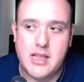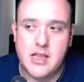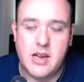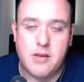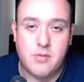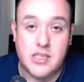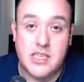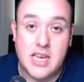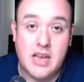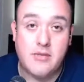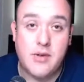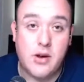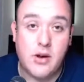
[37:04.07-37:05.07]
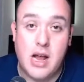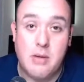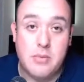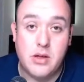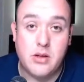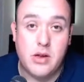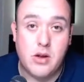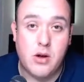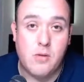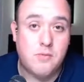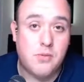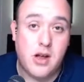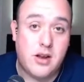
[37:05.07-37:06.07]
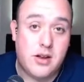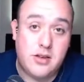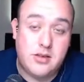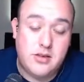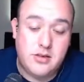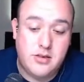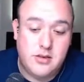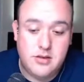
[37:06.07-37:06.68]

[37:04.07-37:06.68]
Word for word: the difference if you're not building your own products.